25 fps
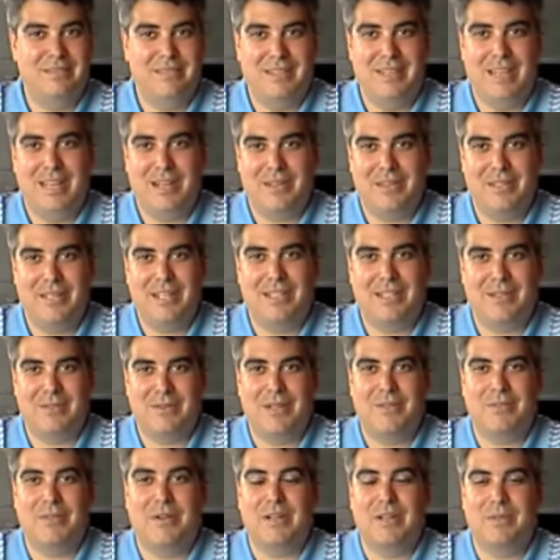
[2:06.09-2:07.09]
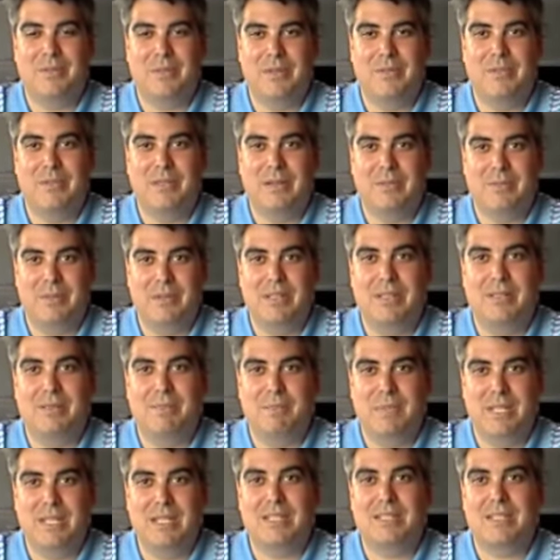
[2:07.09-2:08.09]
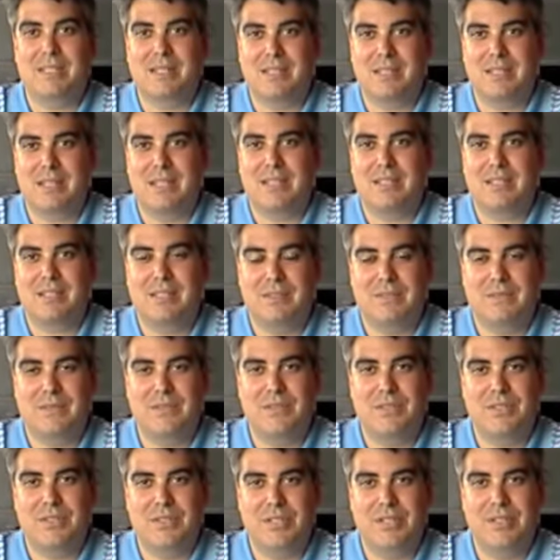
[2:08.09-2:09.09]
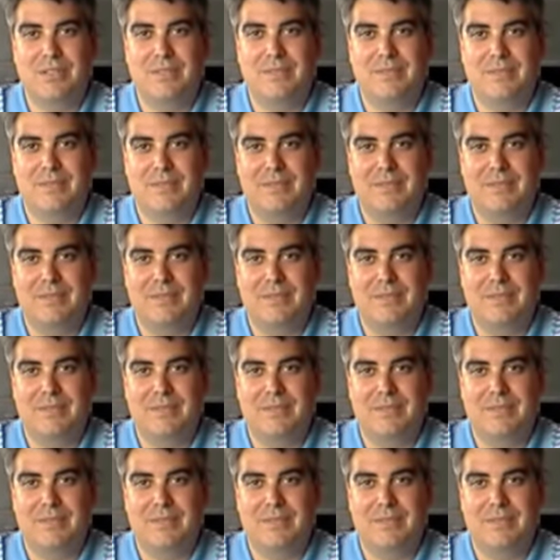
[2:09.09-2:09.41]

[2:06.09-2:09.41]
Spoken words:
not only hit the ground running, but be a really big success in the first year.